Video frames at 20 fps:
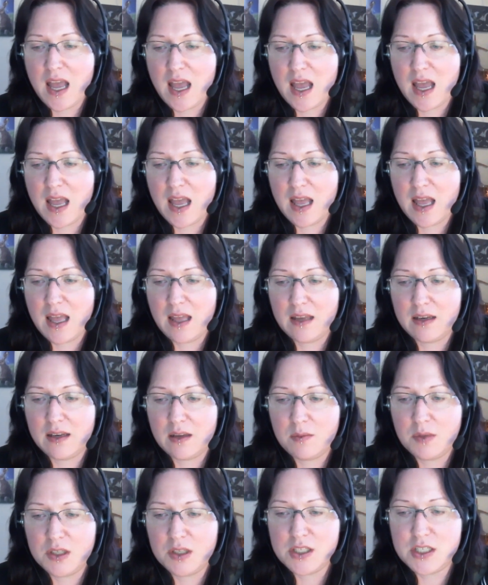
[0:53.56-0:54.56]
And
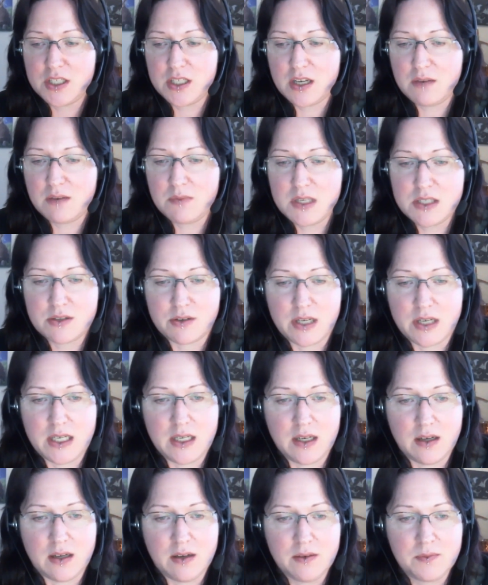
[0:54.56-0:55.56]
I'm going to share my screen
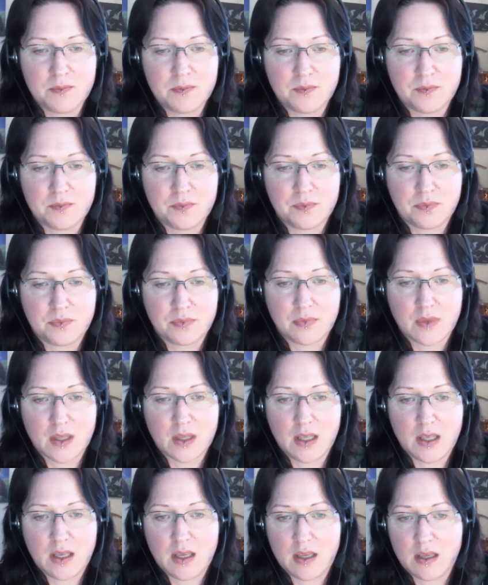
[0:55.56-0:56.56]
here.
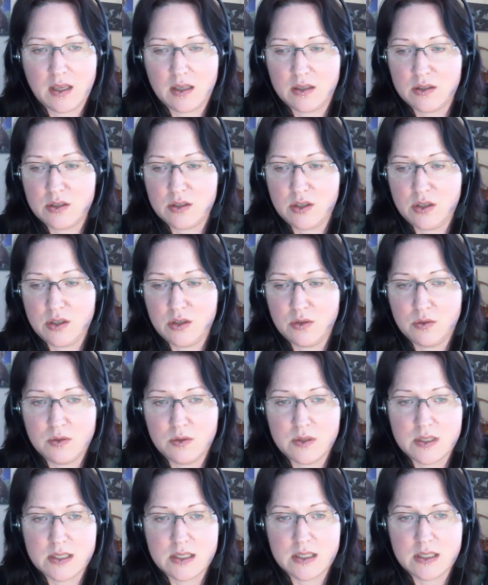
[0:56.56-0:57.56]
And you
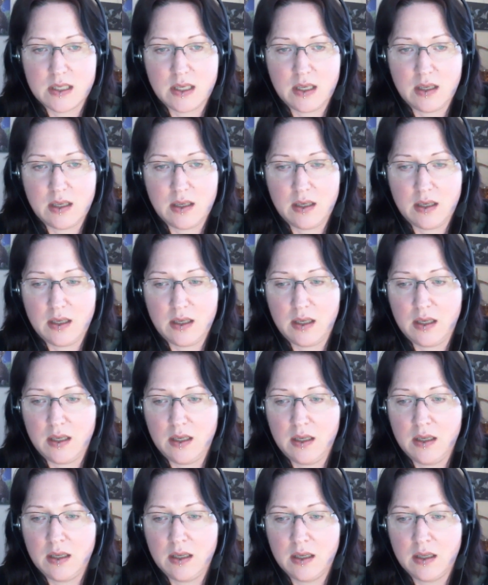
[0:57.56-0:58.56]
will
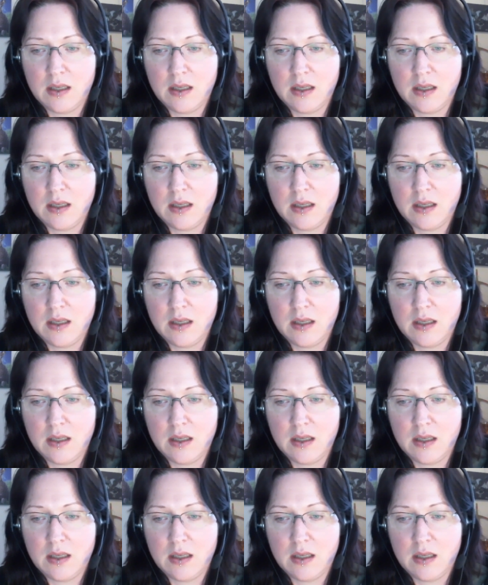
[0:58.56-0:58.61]
see